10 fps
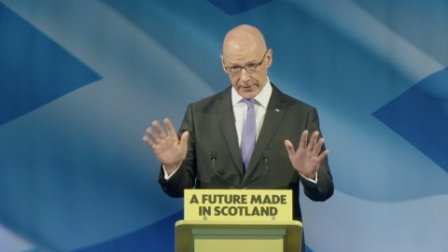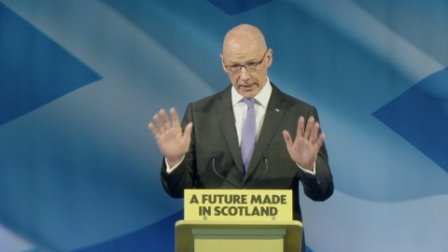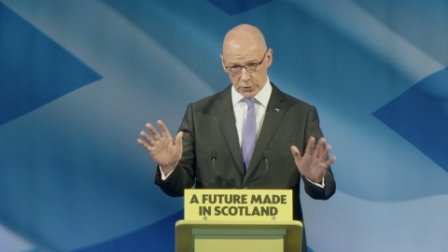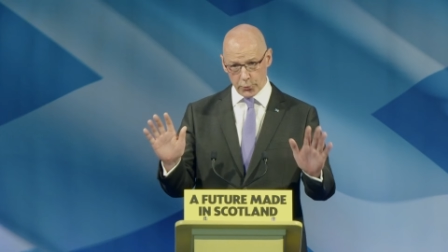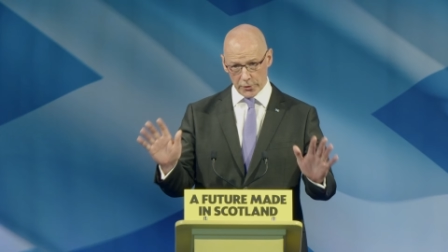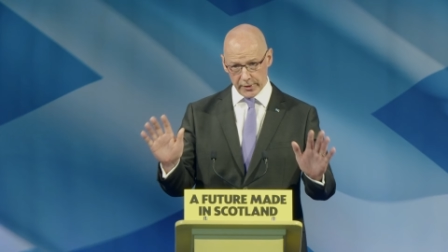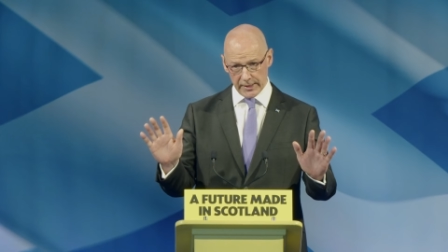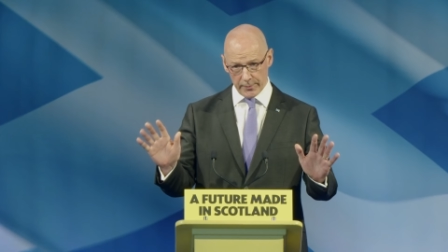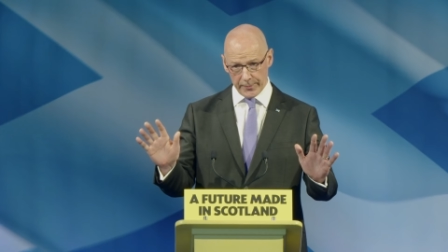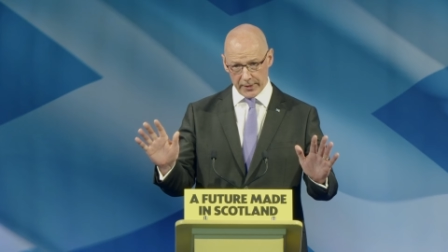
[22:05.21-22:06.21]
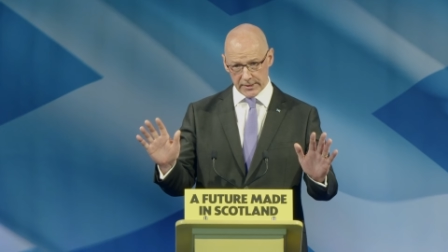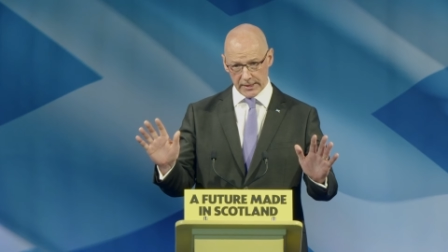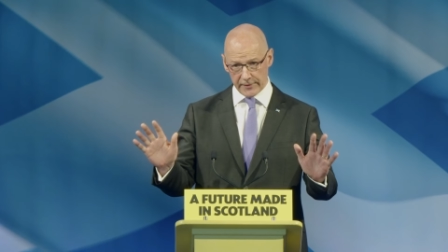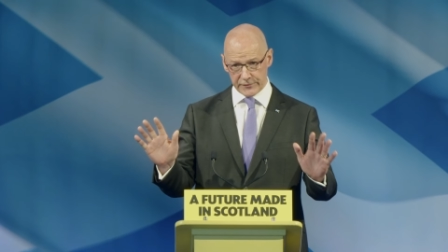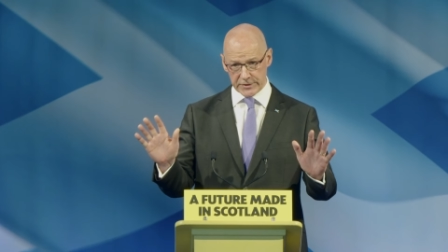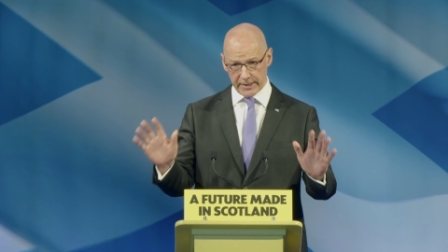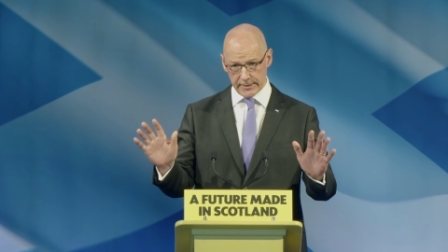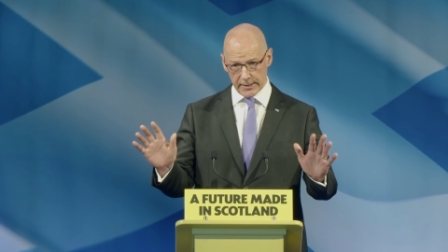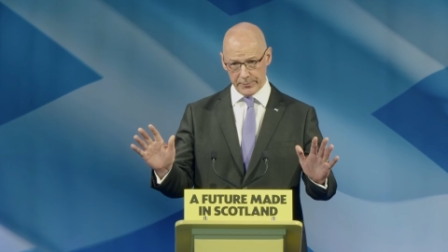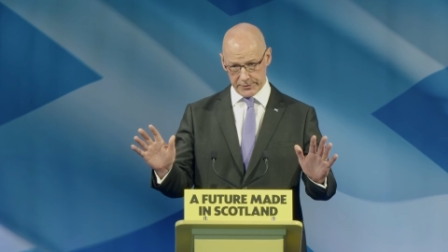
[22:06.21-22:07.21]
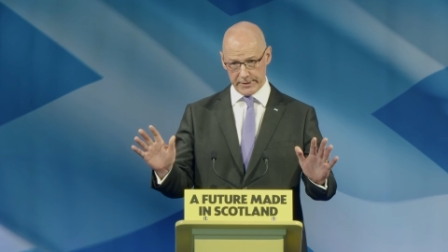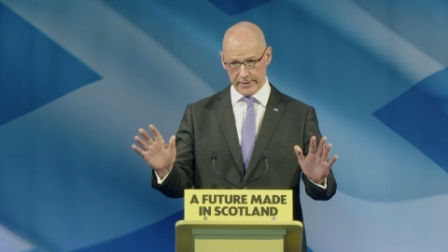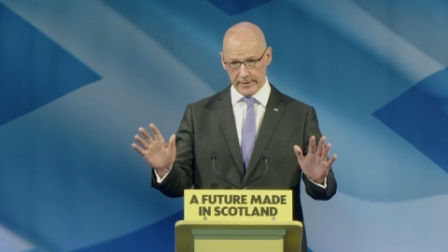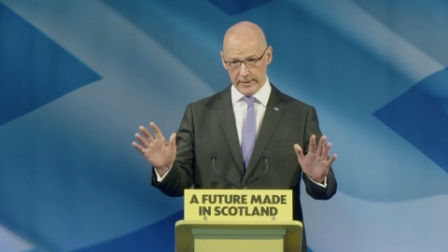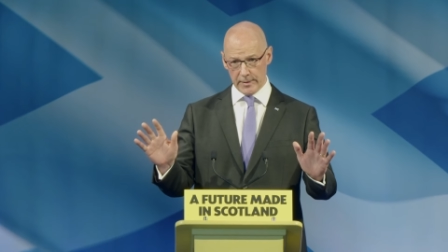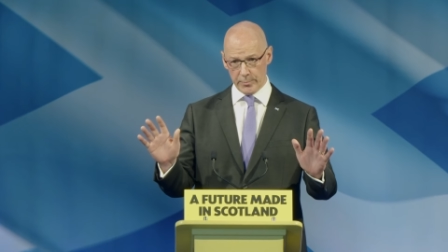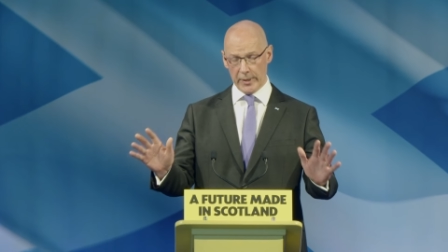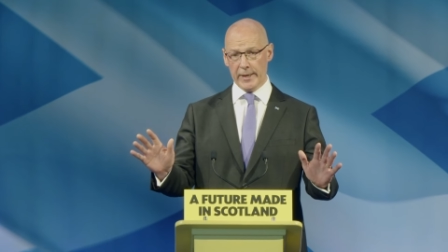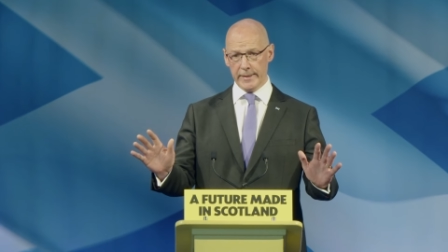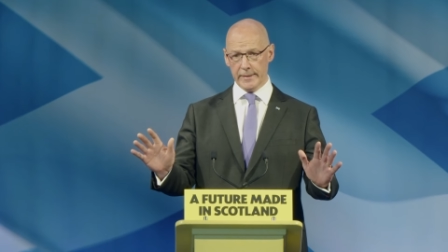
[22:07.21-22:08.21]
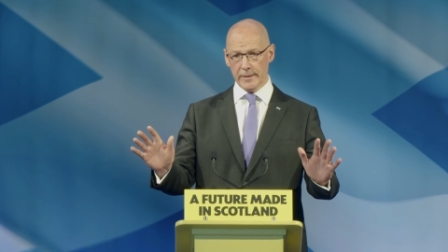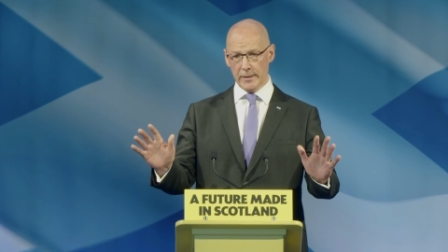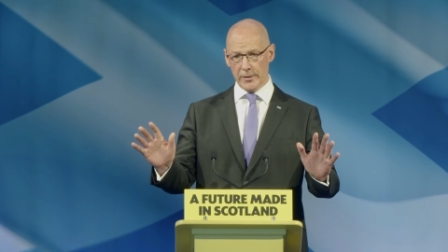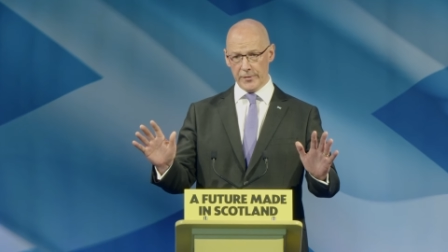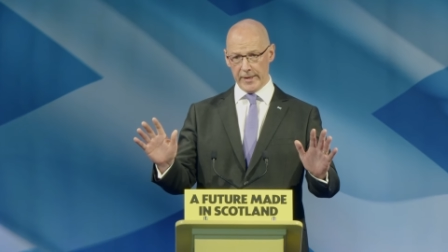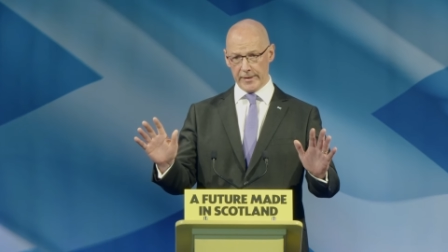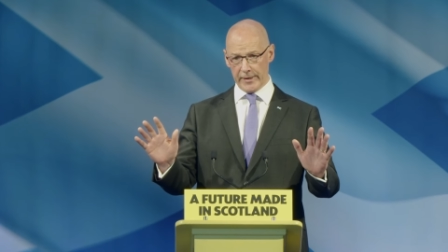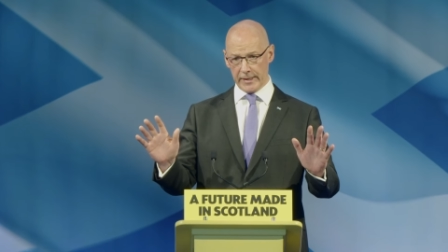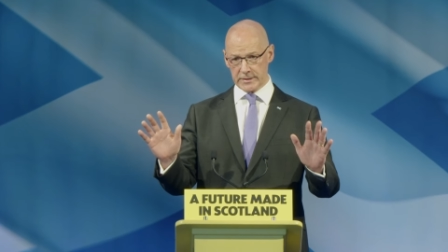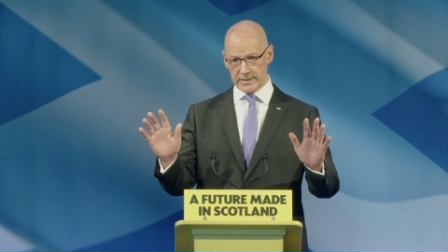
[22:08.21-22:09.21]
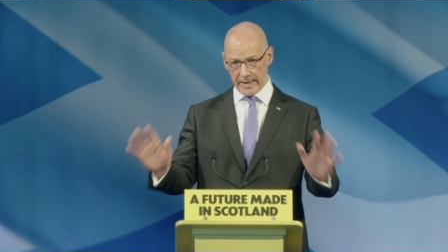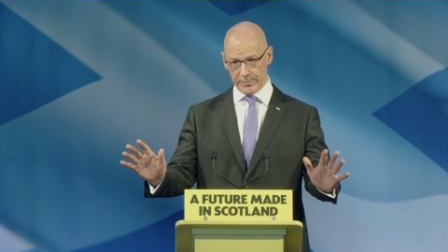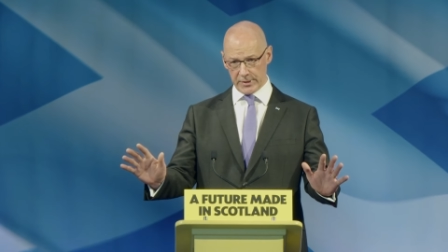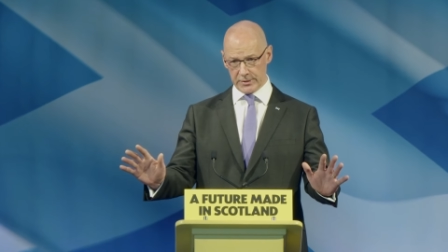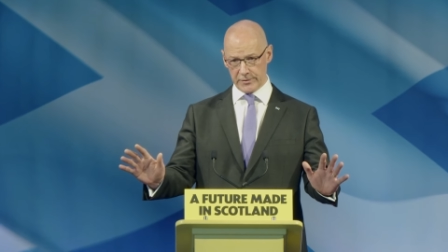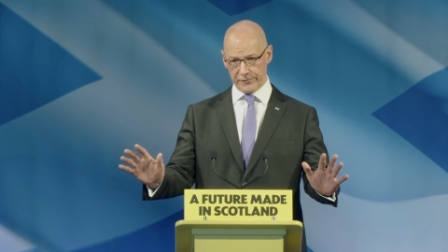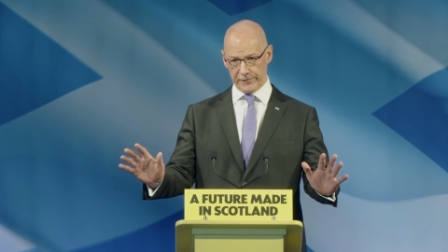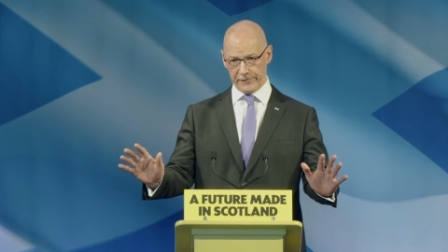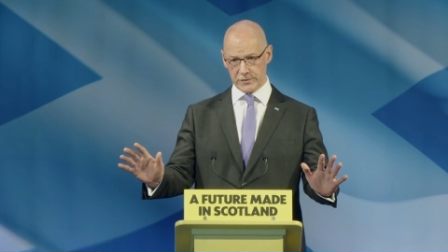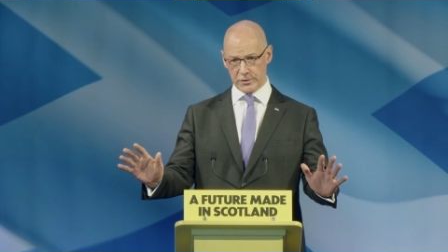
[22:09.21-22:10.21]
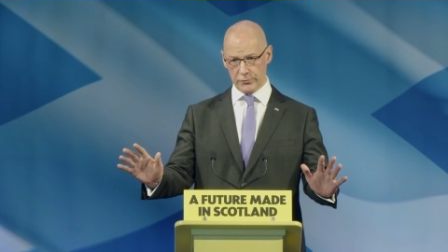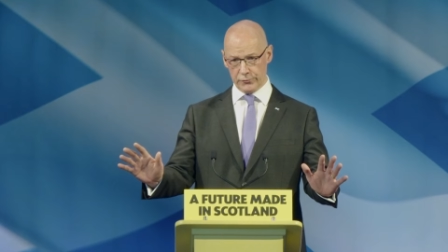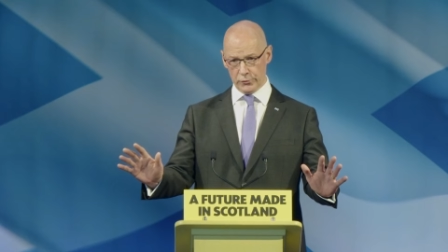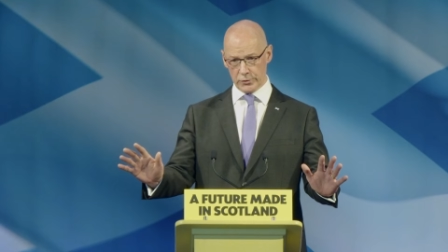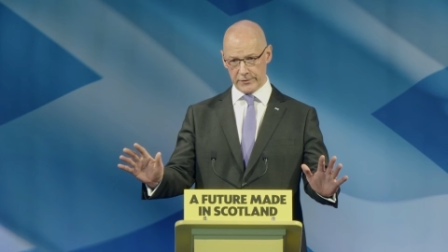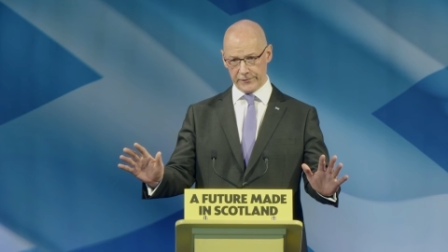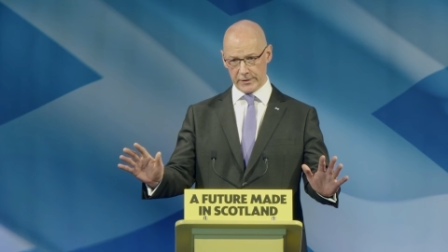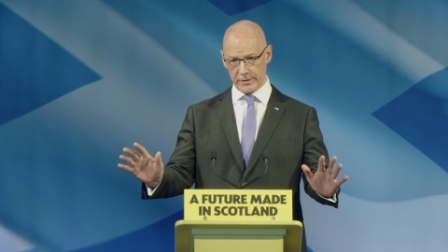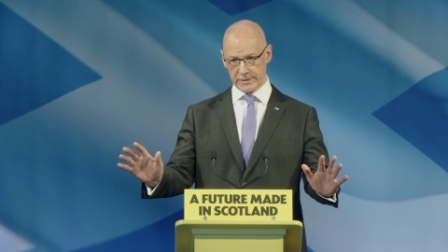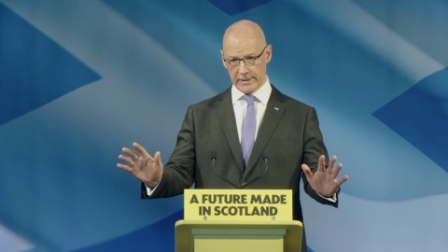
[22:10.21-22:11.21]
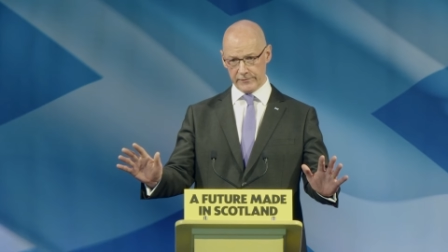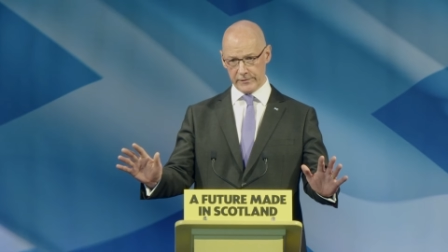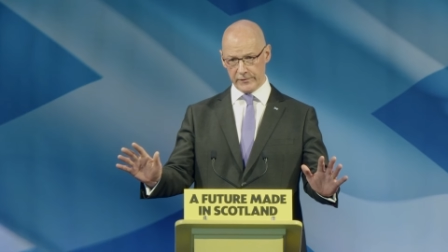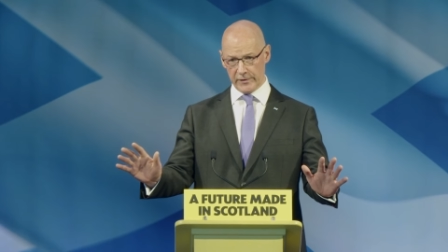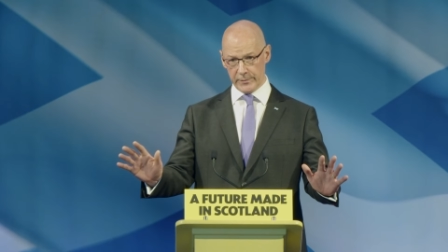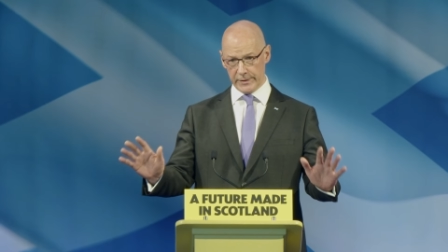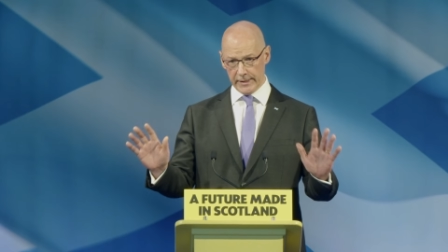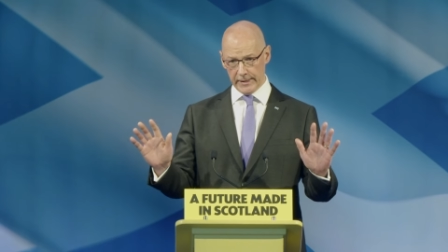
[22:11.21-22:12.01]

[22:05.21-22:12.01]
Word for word: That's what the Labour Party have signed up to by their acceptance of the fiscal rules of the Conservative government